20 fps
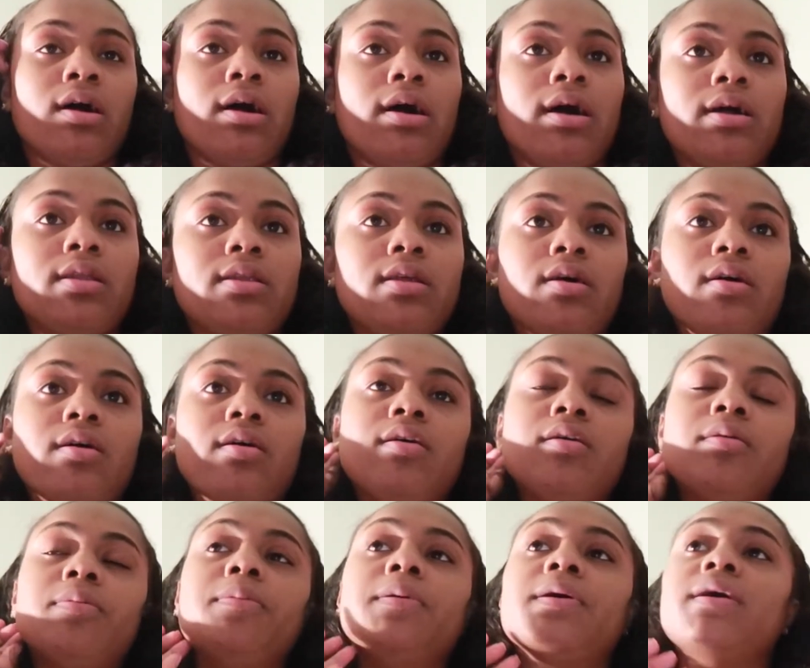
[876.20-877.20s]
i
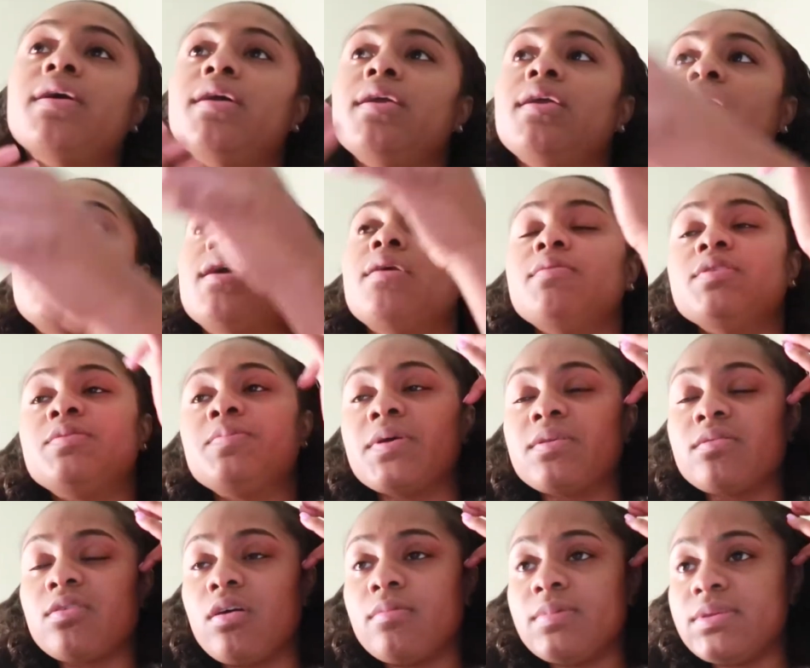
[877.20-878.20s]
know but yeah we're
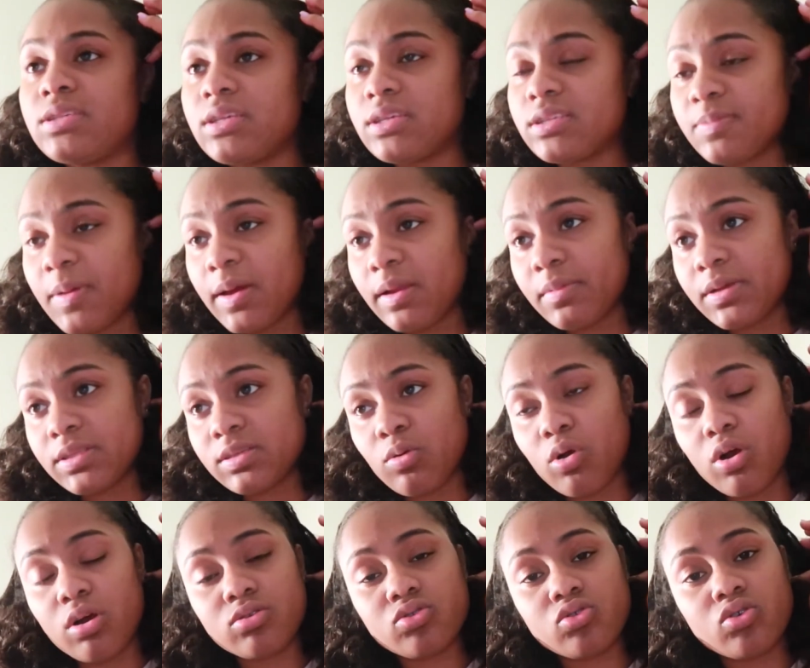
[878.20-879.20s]
supposed to go be seeing spider-man
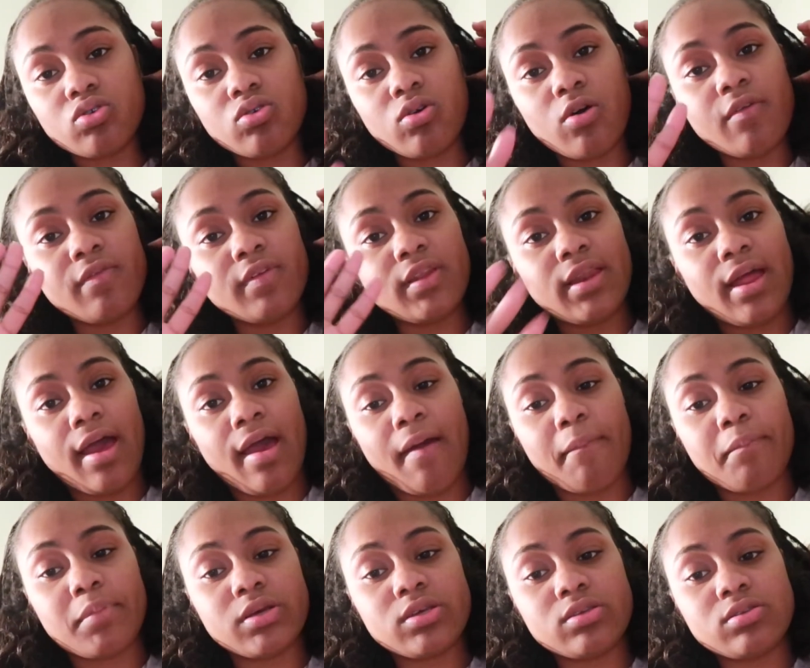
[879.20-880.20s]
tomorrow so hopefully that
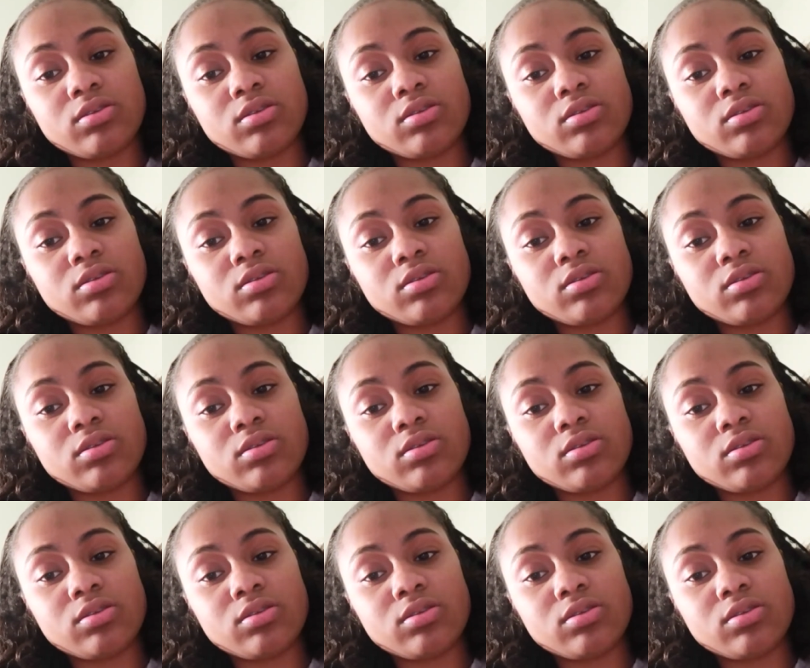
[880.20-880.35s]
happens